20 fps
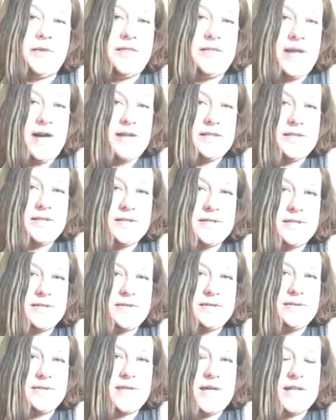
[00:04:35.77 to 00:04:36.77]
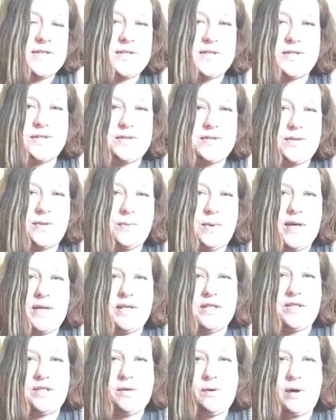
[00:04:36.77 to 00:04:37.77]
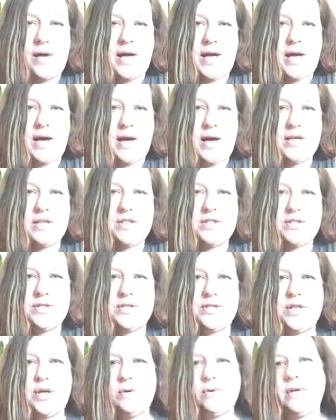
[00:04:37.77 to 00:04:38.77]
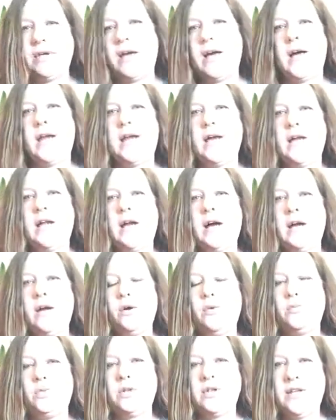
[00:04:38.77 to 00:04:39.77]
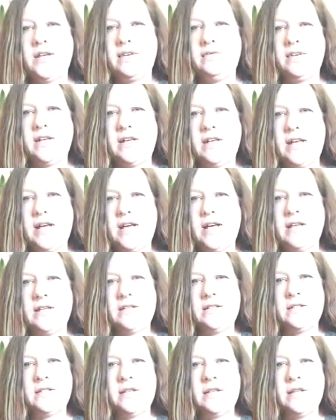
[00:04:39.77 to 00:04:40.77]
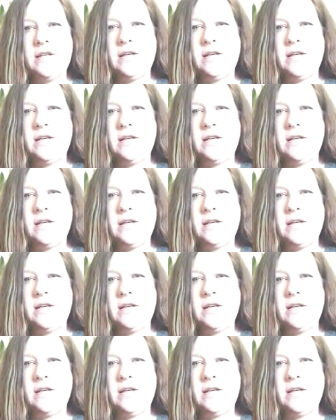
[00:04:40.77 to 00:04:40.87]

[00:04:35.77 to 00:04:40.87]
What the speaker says: that's the way to do it. I just don't get it. I don't believe in it.